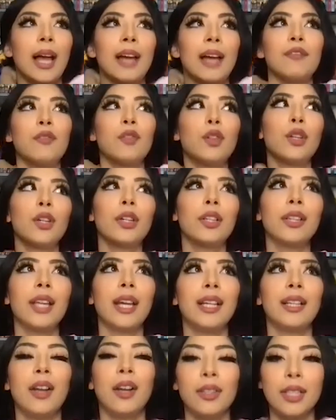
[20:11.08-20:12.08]
learned
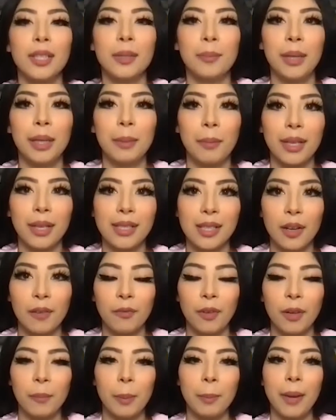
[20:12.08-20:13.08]
like not to beat
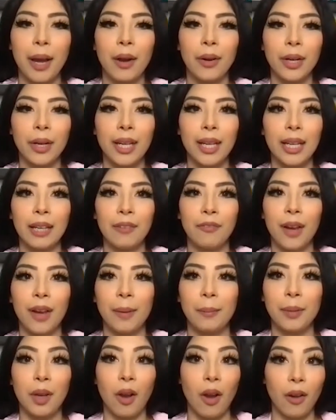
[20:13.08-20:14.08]
myself up about it if
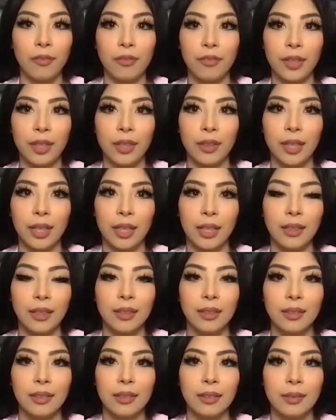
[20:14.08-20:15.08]
I'm not
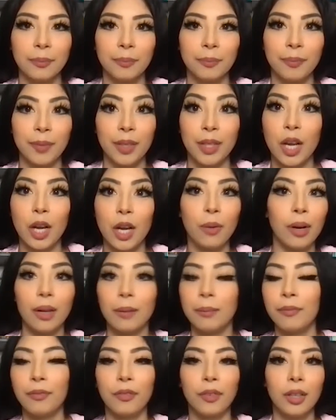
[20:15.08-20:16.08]
feeling,
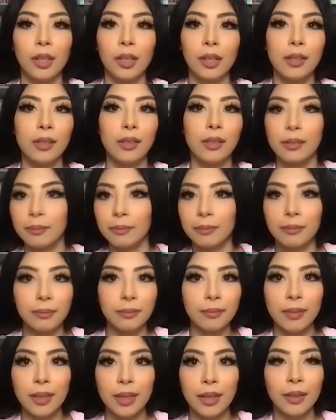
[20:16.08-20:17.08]
up for
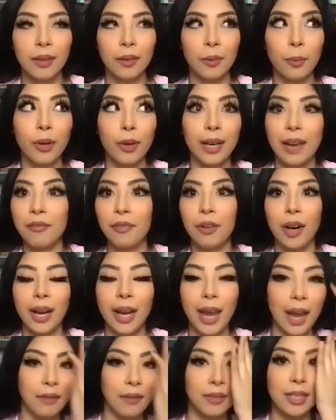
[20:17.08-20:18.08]
whatever I
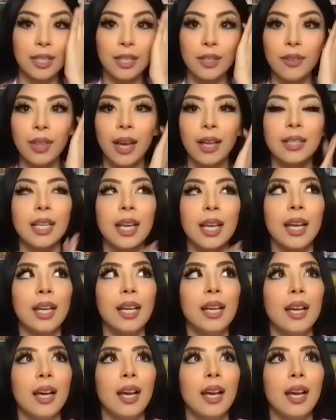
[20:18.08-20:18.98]
have to do that day.